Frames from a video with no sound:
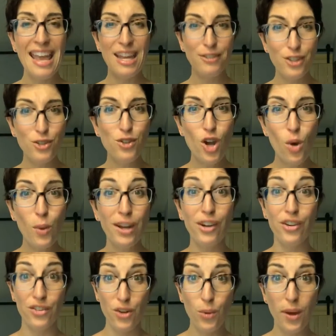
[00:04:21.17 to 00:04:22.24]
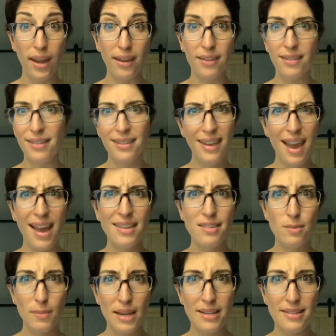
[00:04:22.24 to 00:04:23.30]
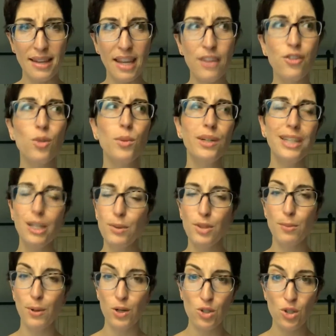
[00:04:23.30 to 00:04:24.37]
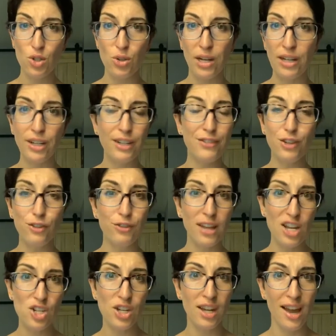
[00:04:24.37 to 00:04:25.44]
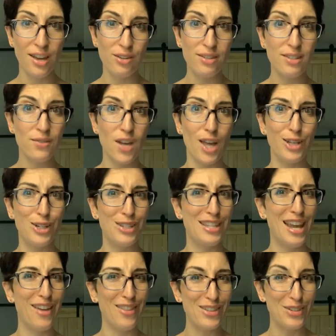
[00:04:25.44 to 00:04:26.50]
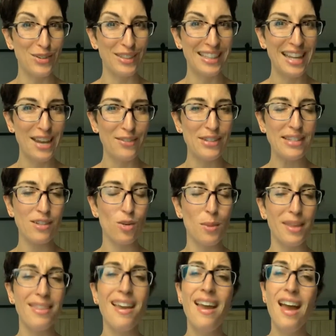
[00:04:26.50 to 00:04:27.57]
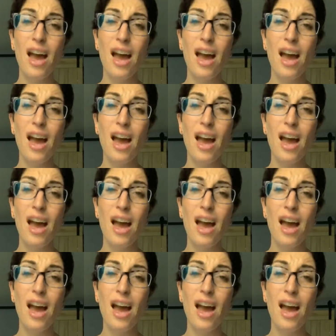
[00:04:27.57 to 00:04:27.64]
If you know what you're doing, yeah, it's amazing. If you're working with a personal trainer, if you're flushing hundreds of dollars down the toilet every single month,